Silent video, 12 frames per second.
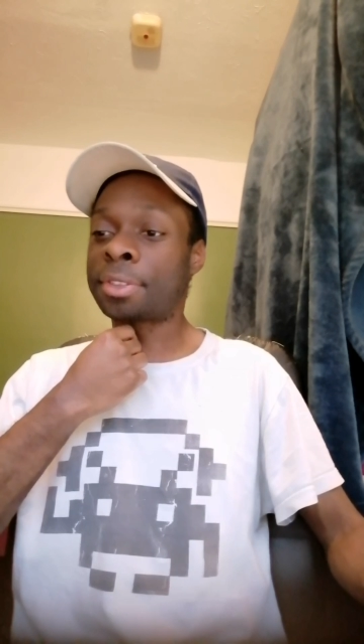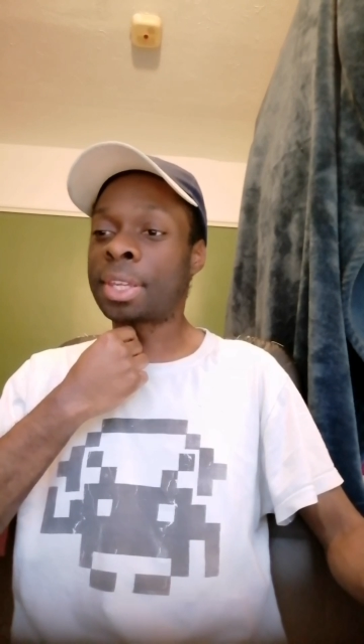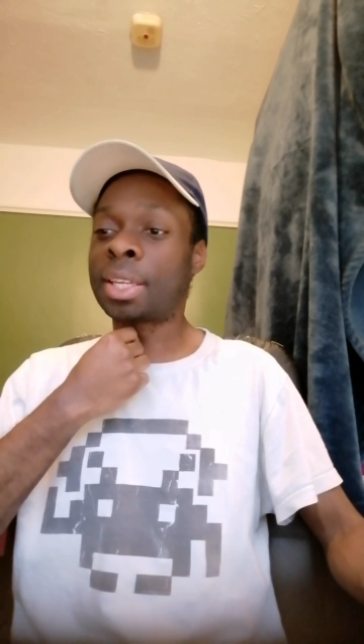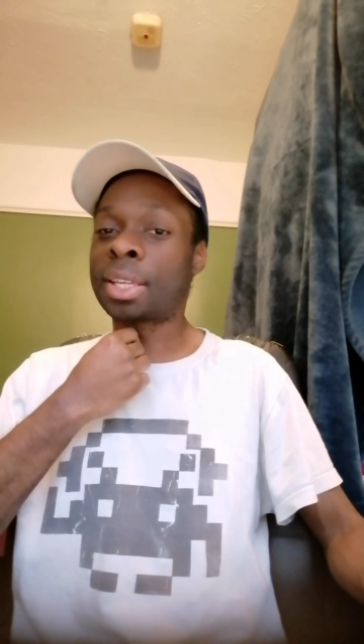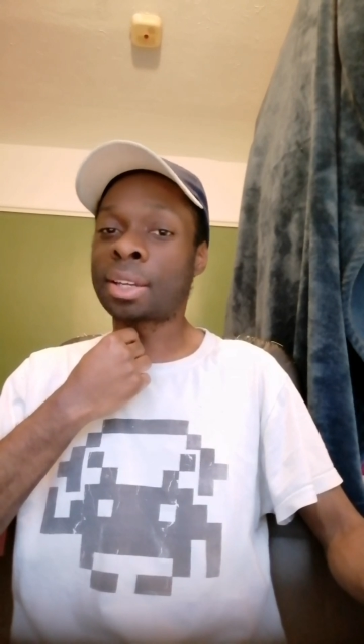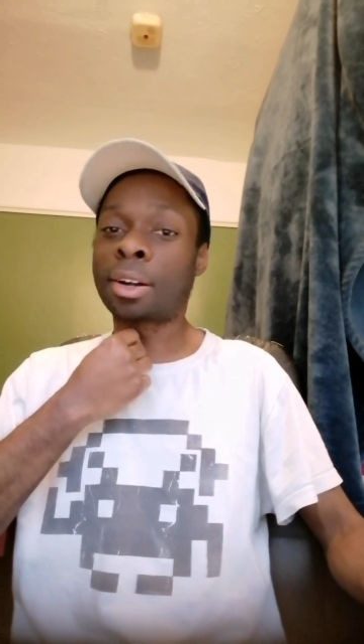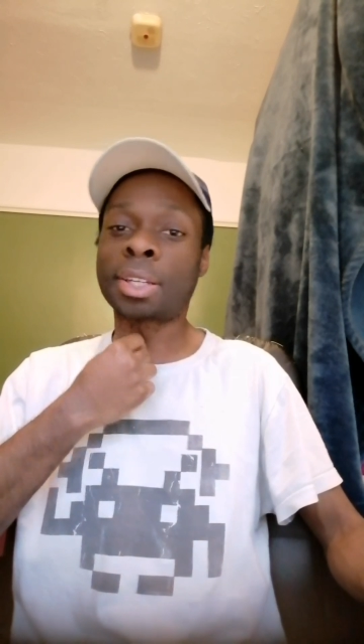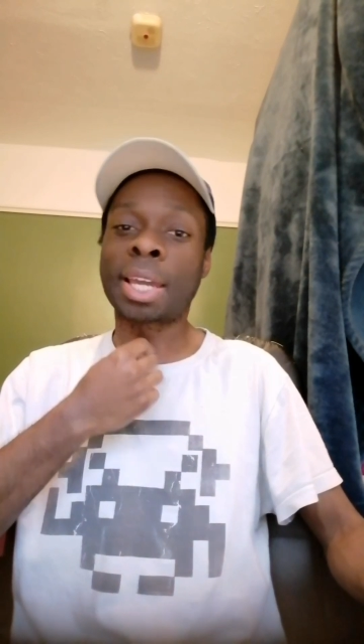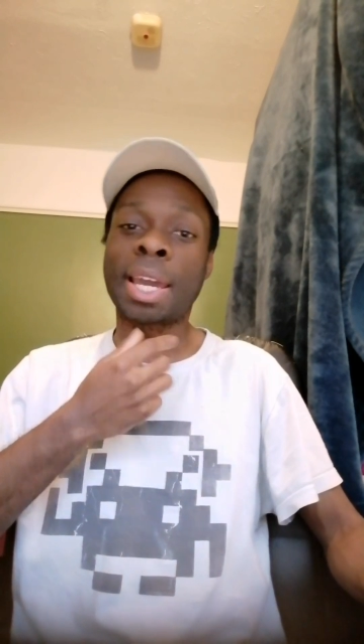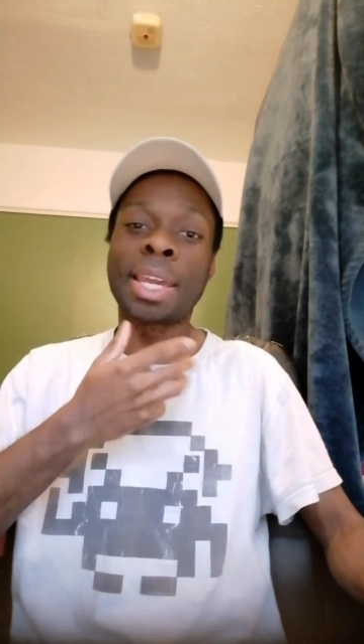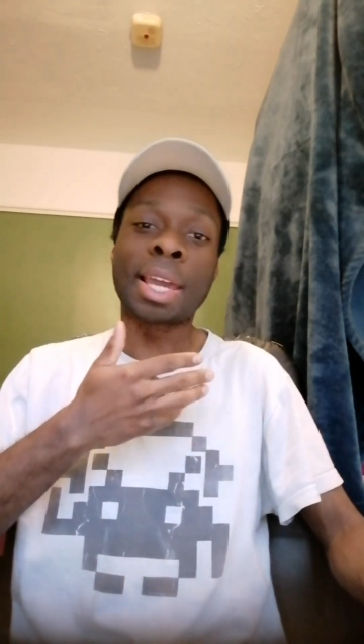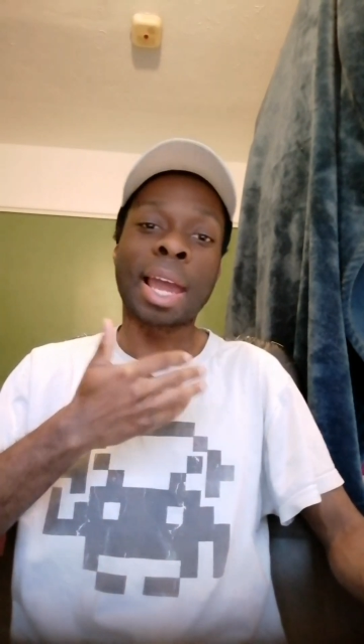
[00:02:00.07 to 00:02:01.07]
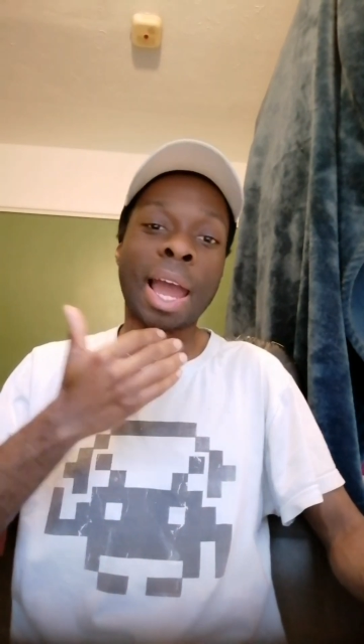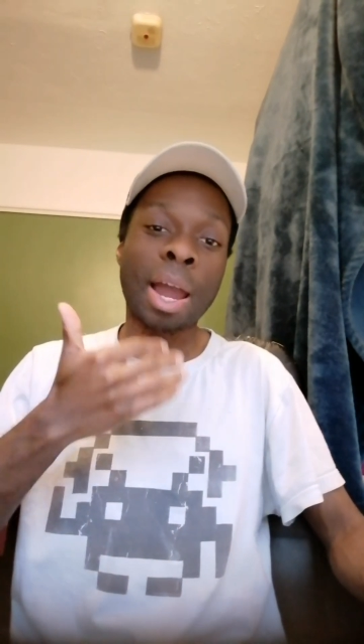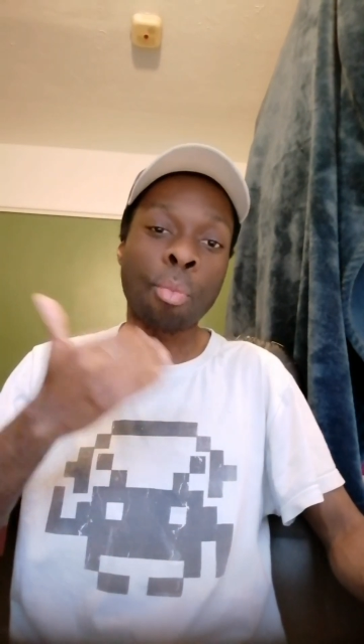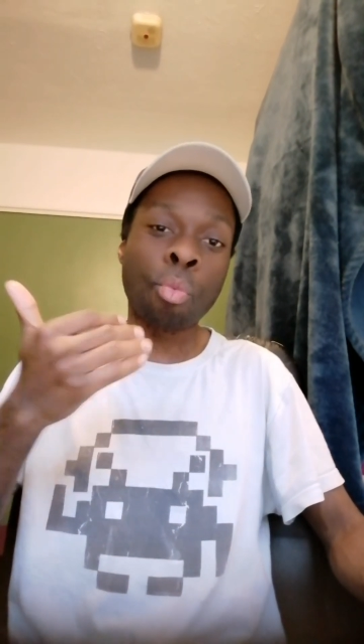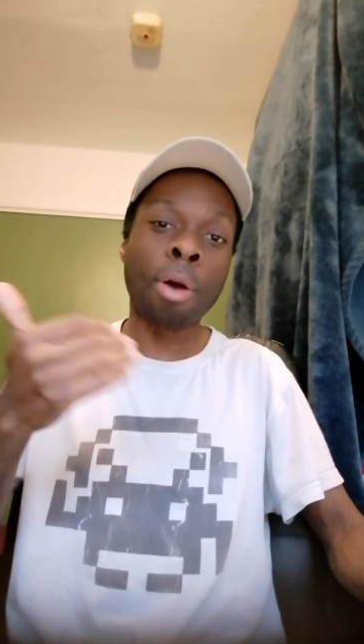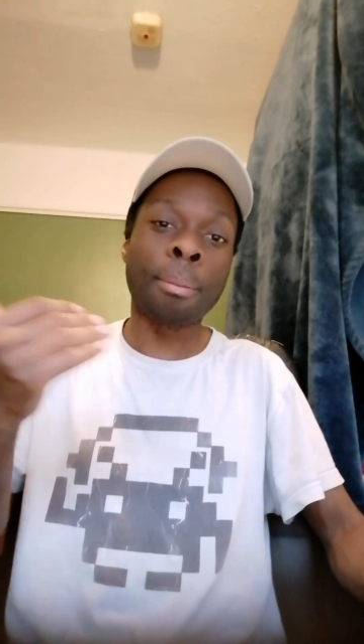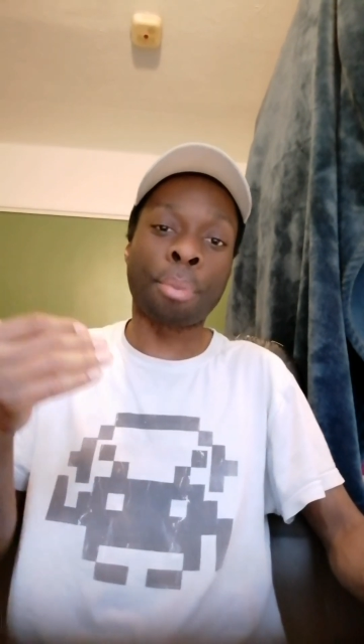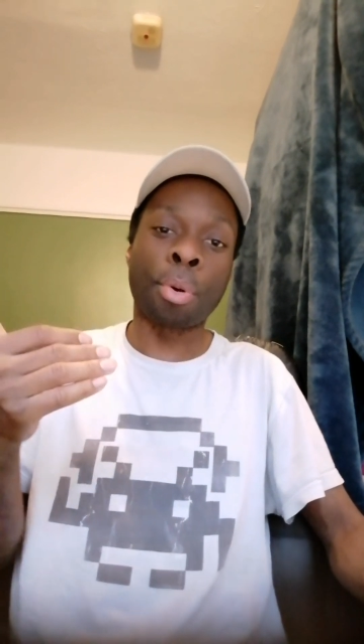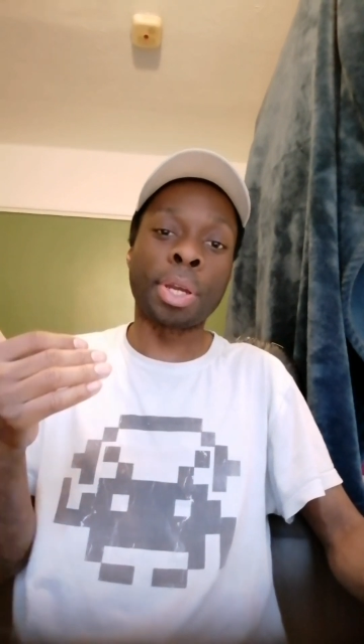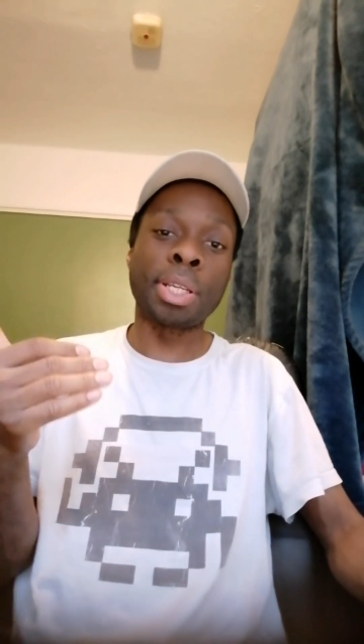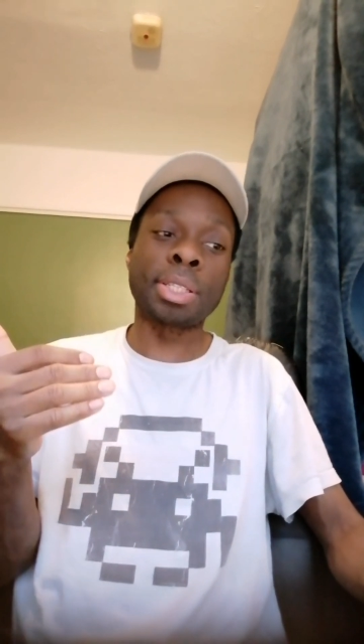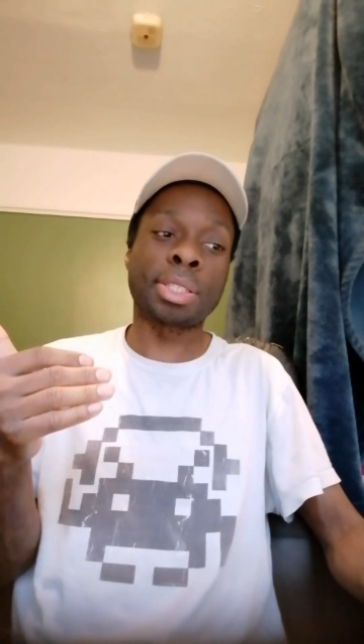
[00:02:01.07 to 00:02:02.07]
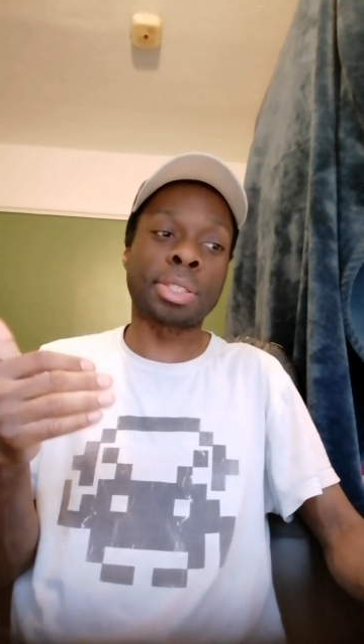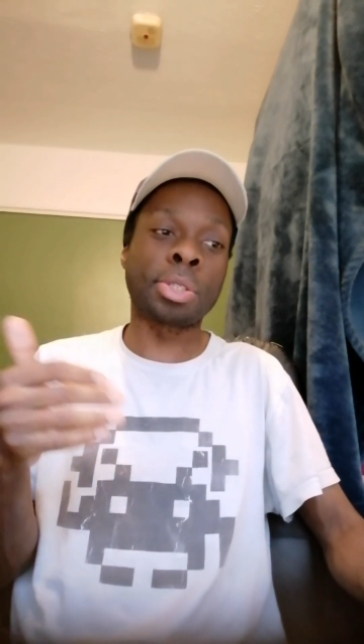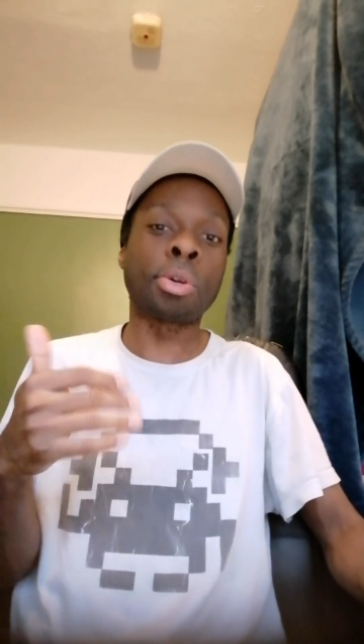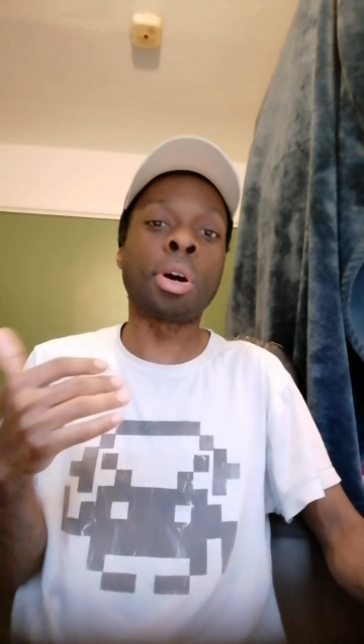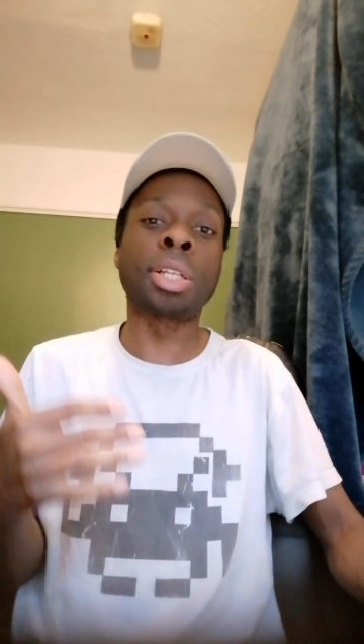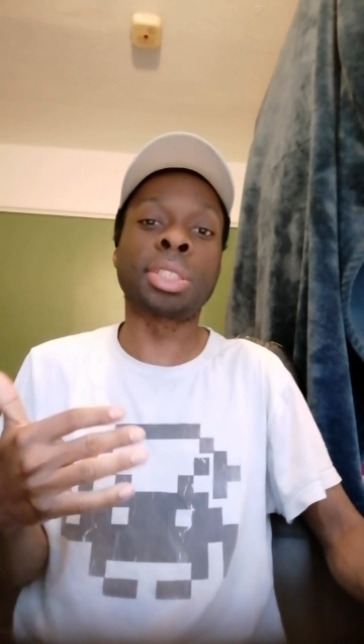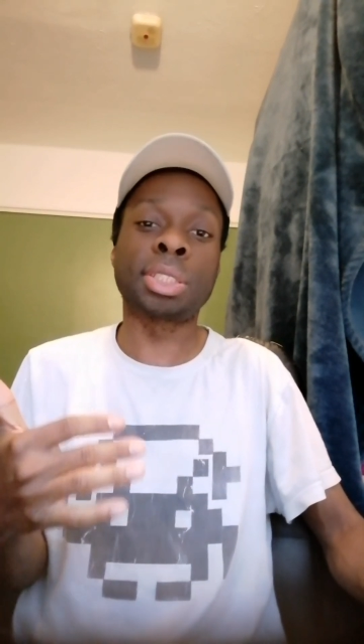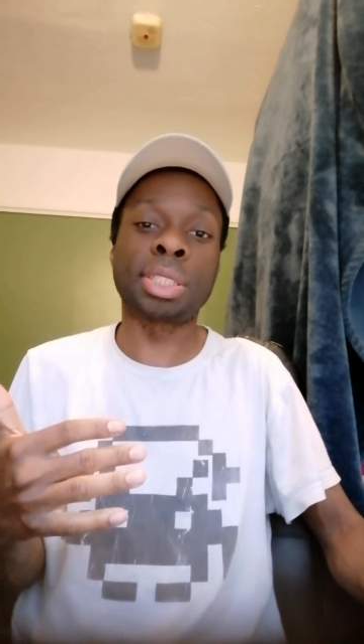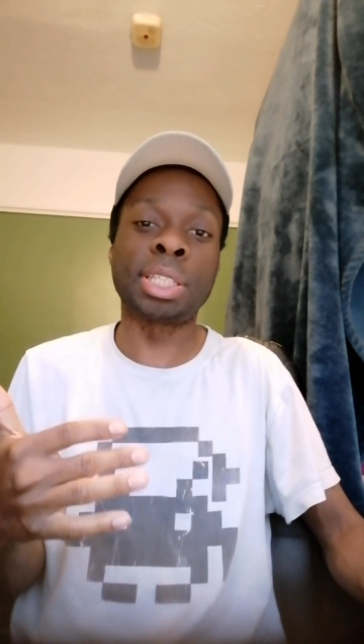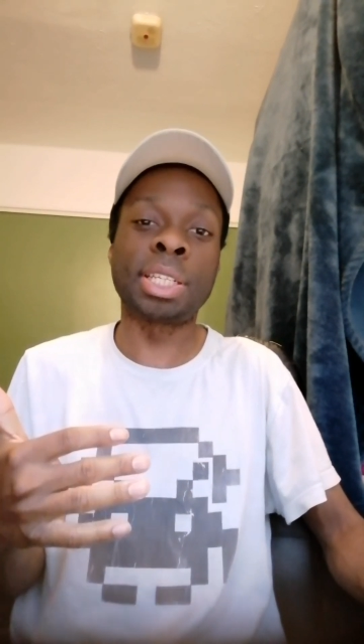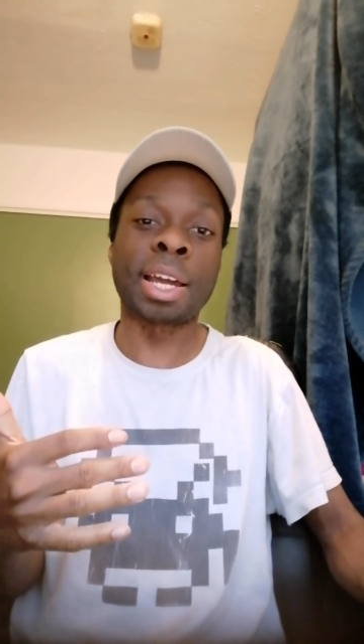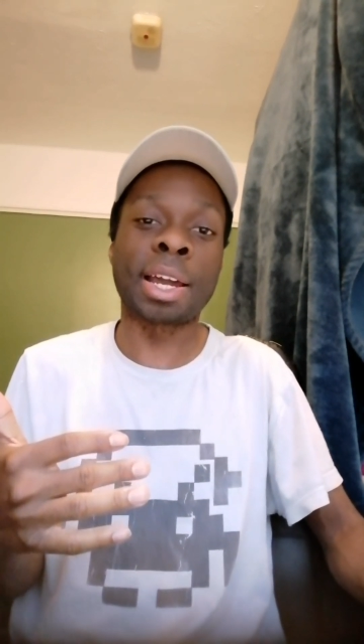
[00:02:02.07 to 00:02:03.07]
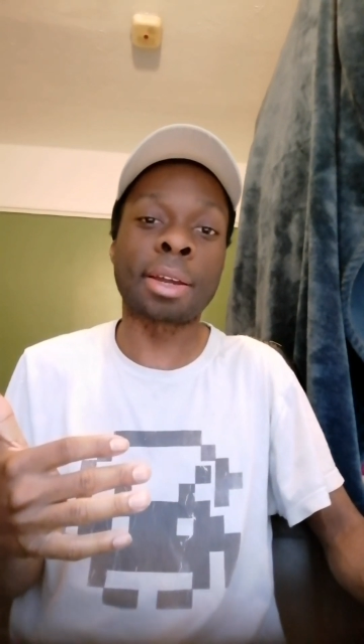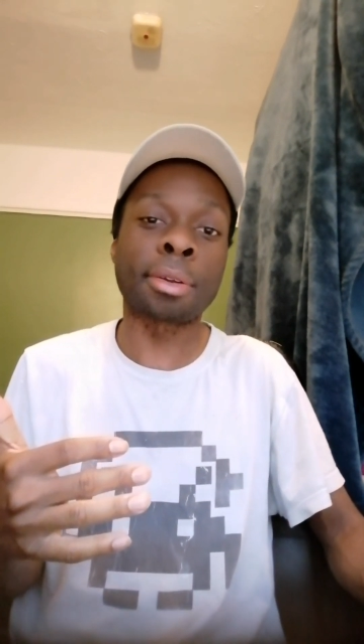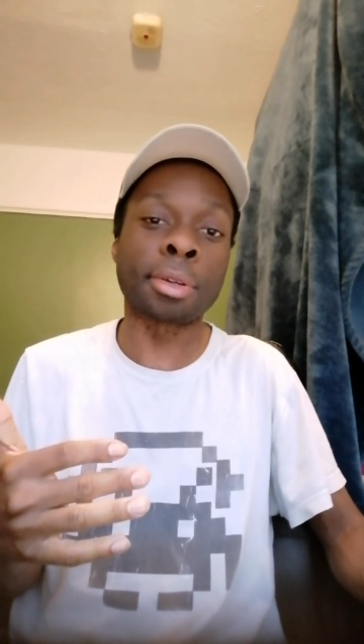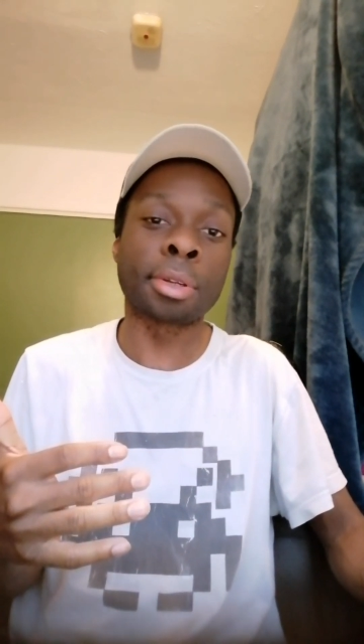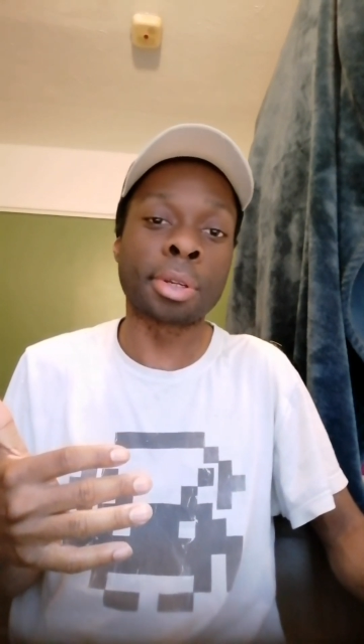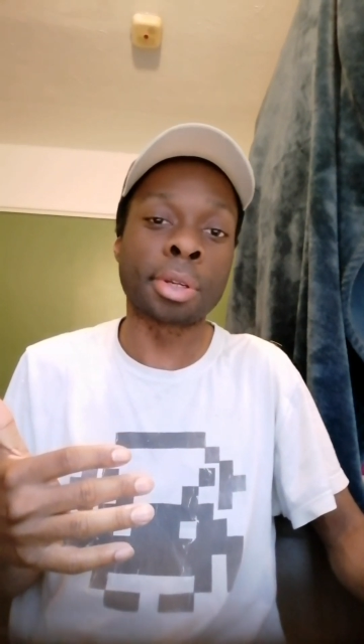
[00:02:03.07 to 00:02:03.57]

to think, okay, at what point do Argentina